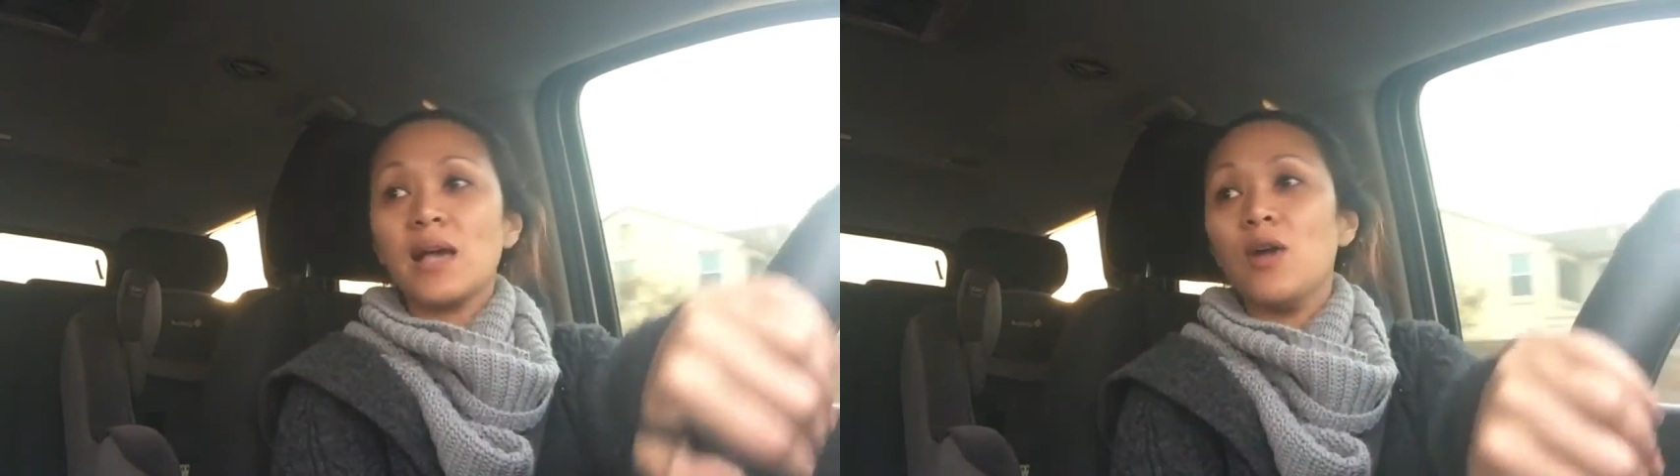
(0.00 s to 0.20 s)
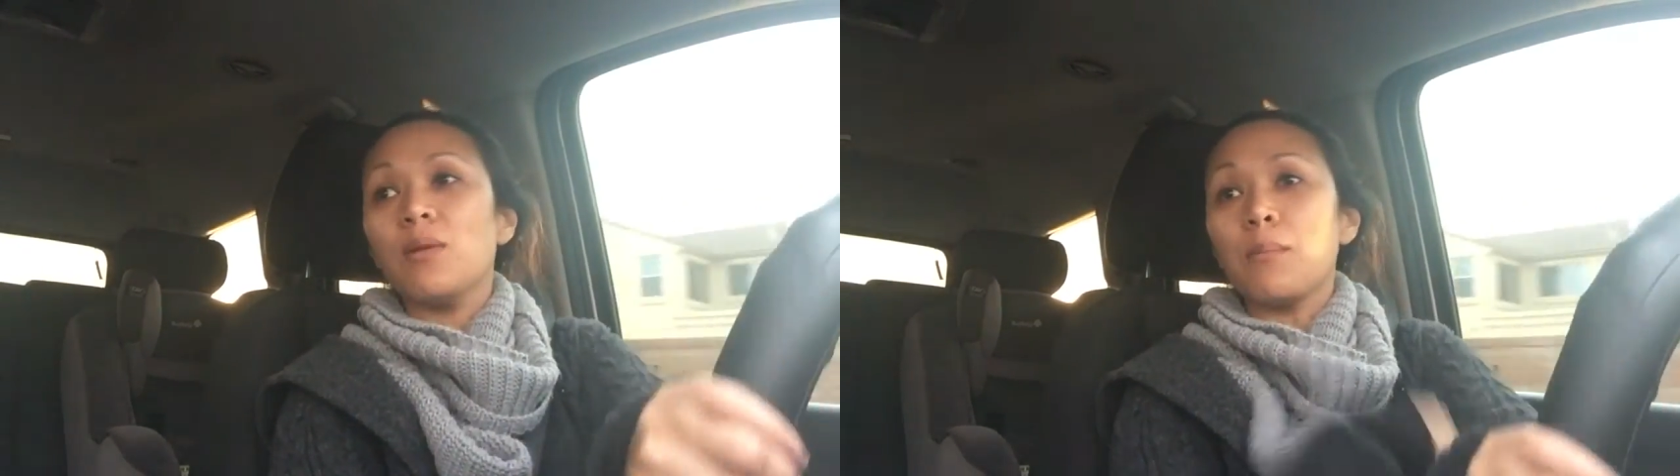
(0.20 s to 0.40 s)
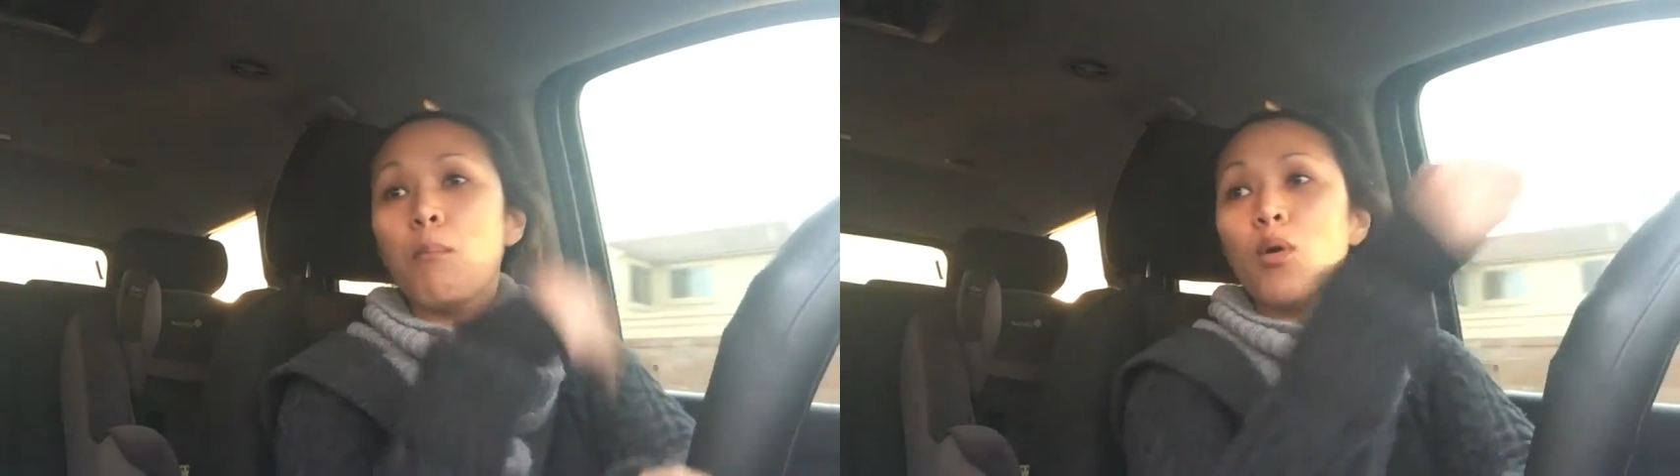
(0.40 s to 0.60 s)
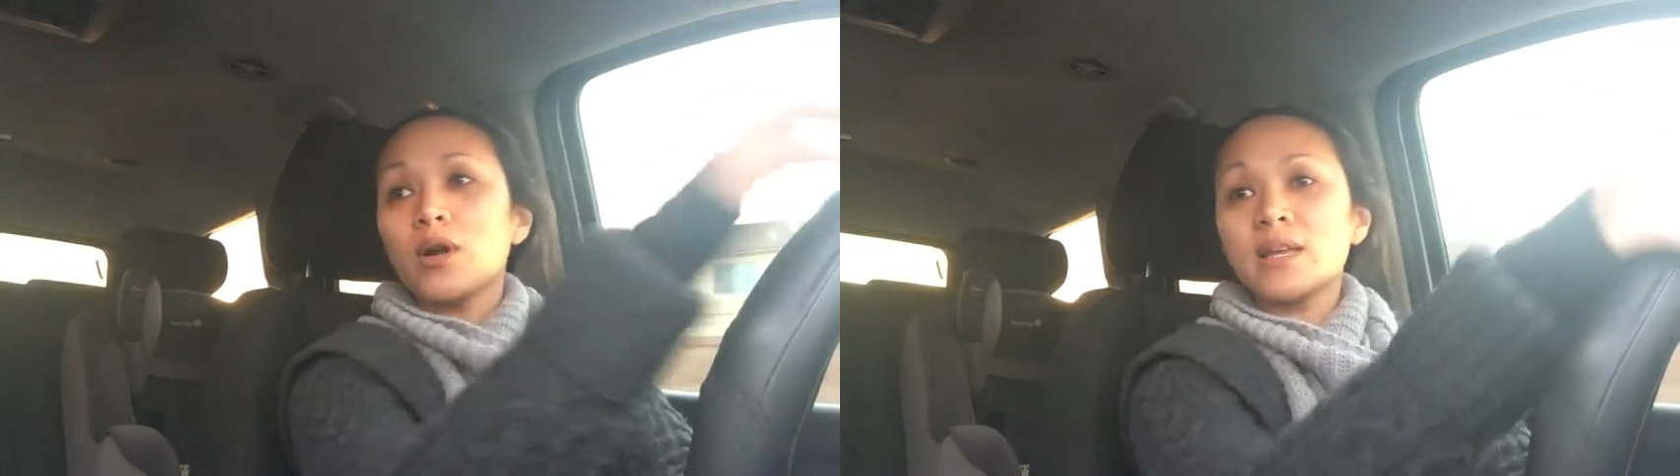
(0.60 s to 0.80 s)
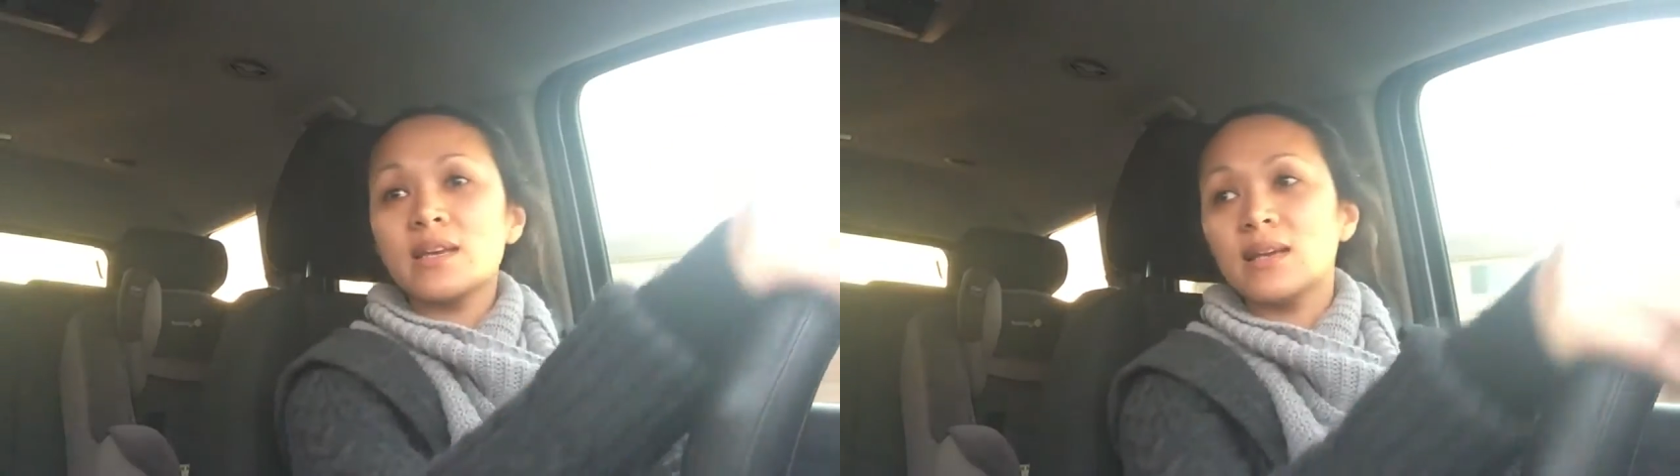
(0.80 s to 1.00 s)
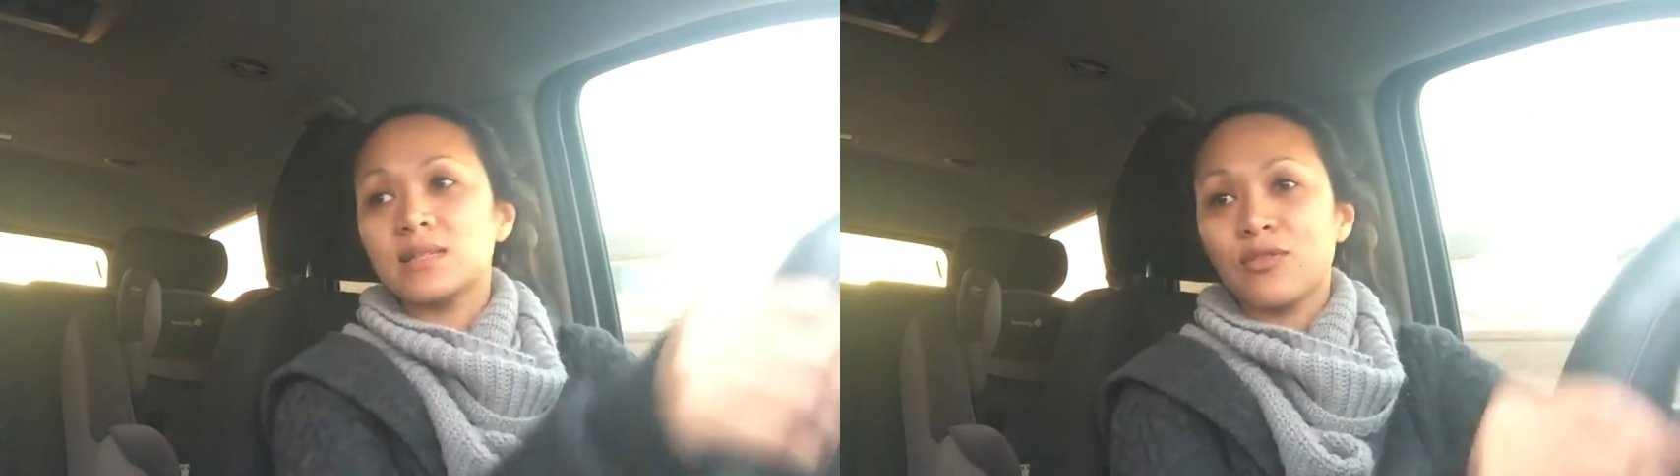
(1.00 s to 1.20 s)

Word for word: how my morning is.